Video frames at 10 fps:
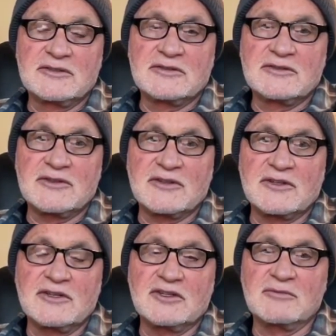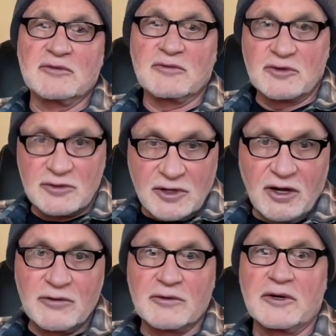to here, but we're going
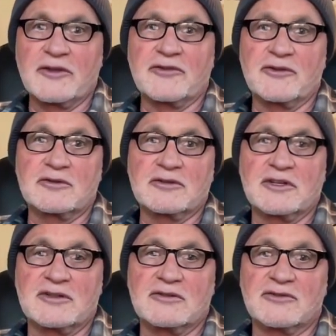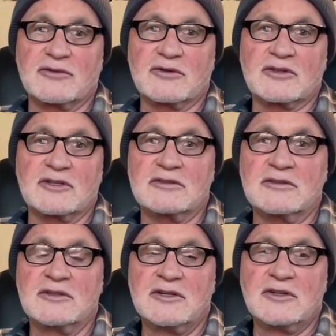all the way around the circle. Can't do the shortcut
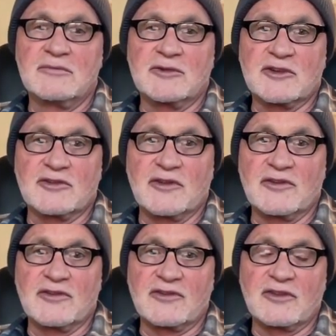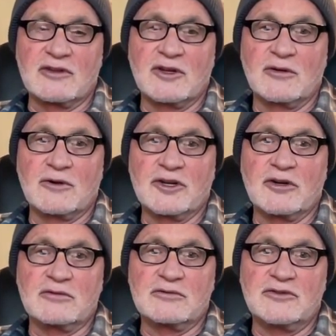because this is the lower
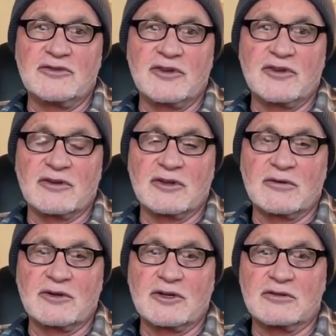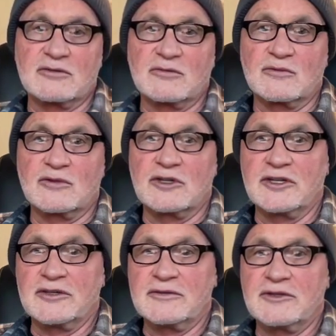note. G is the lower note.
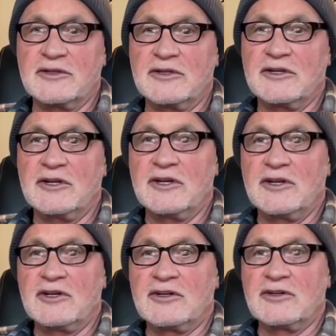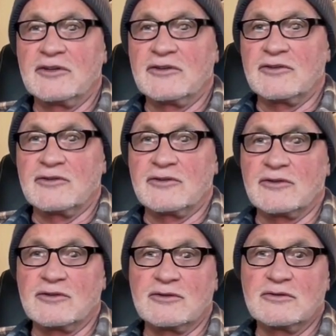1,
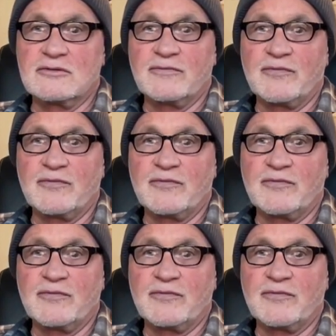2,